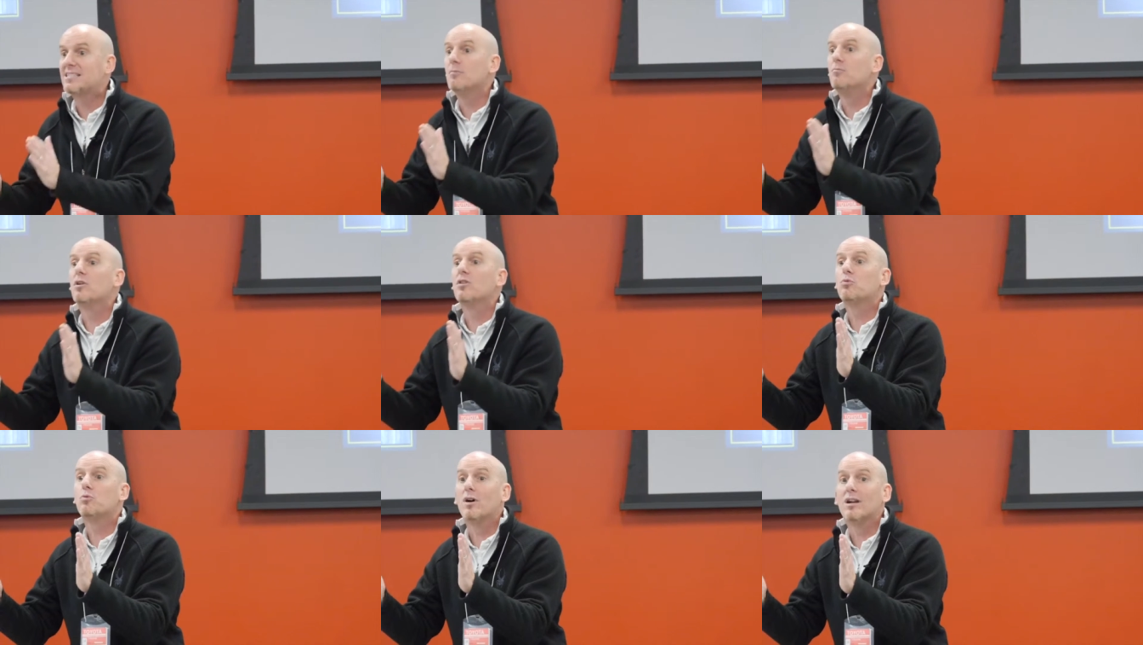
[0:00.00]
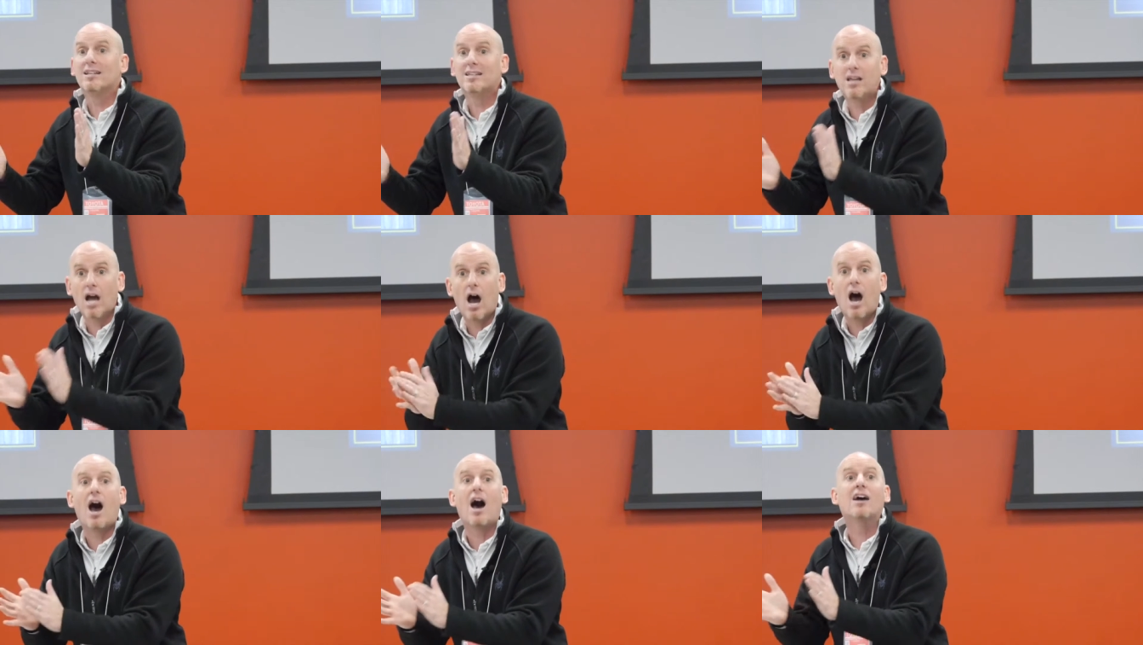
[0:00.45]
them with what
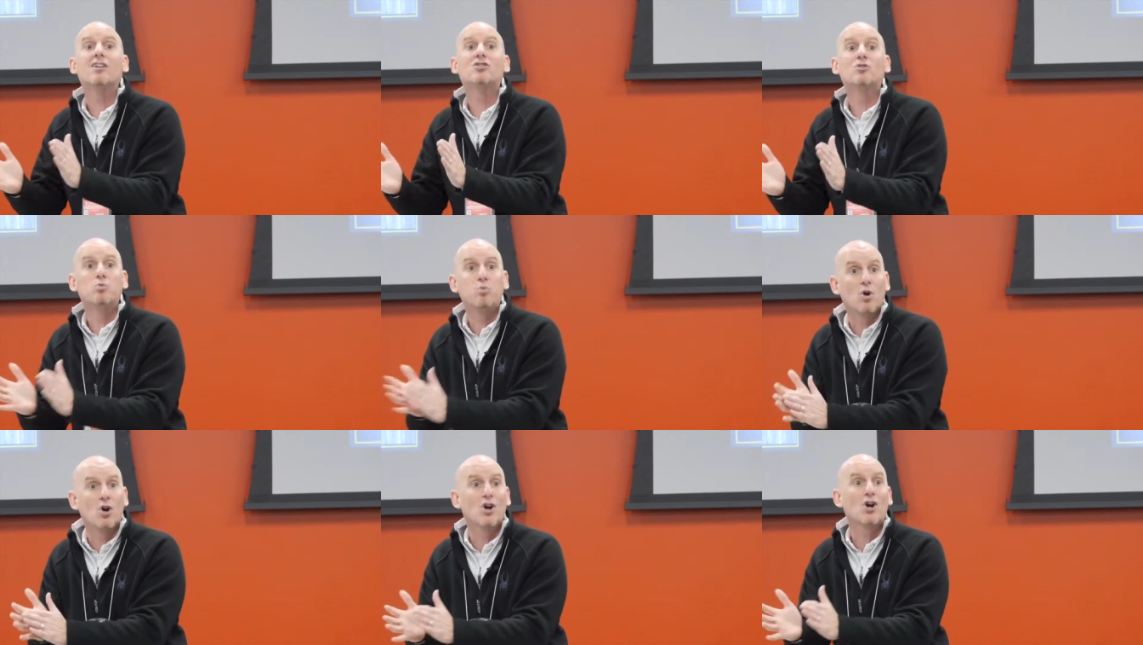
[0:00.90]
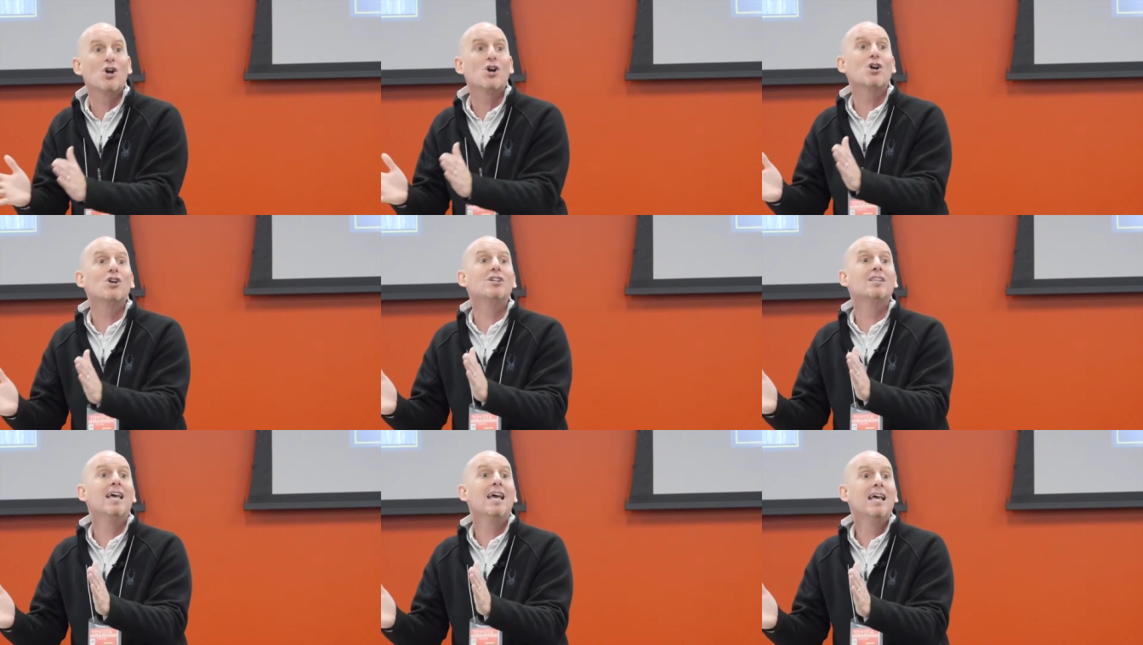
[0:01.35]
God's
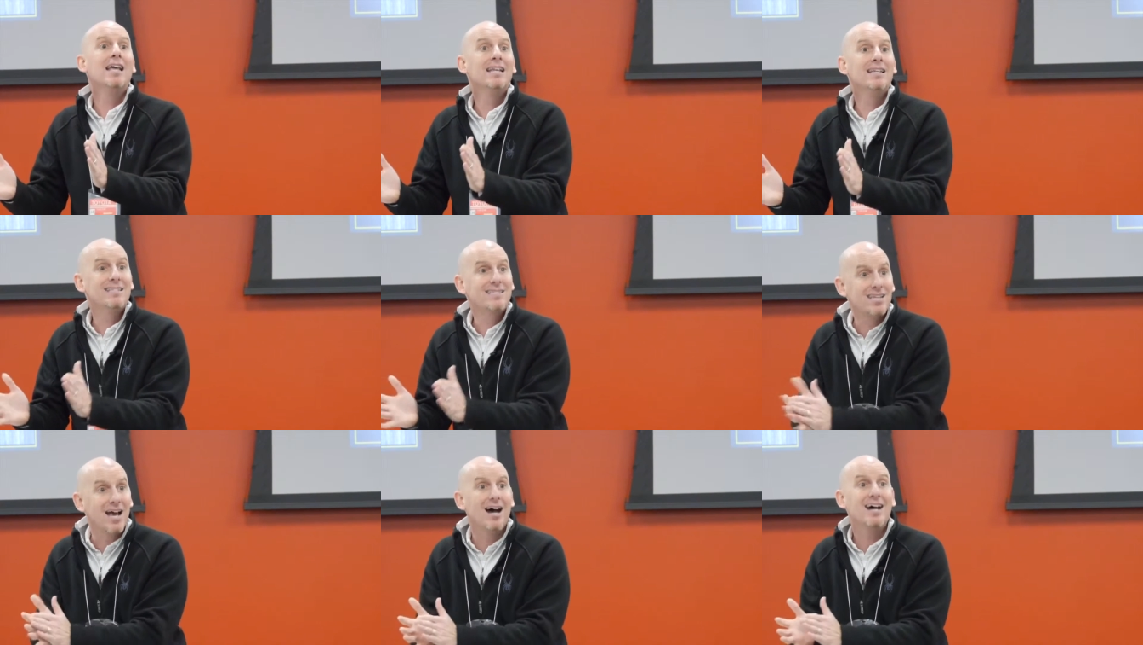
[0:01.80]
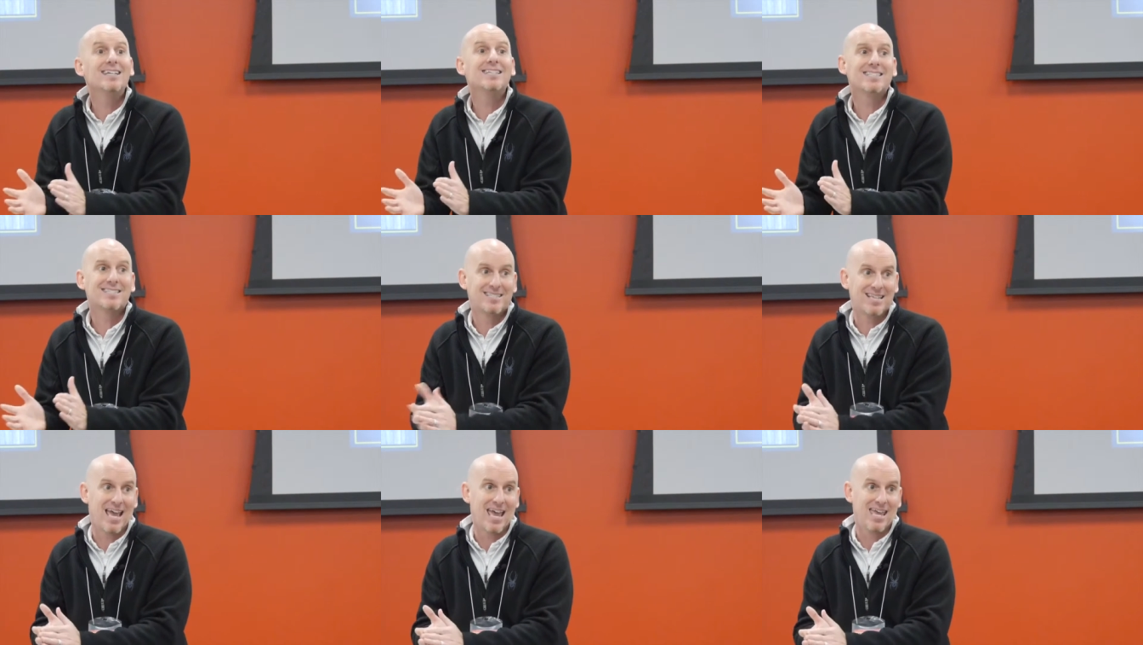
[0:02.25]
word
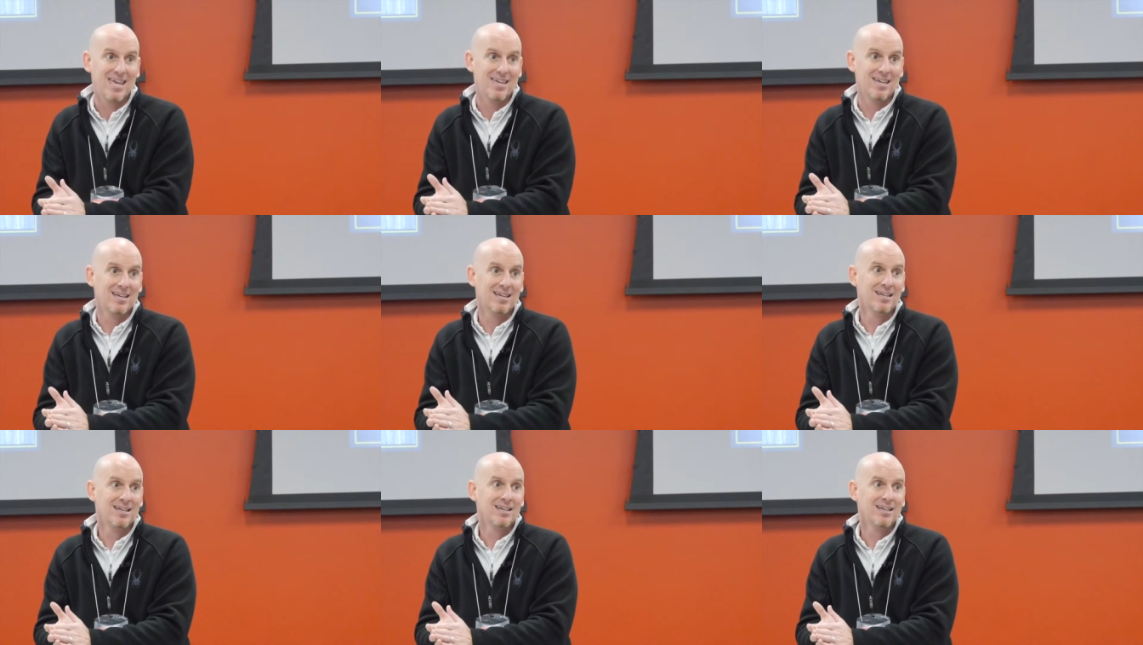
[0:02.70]
does say.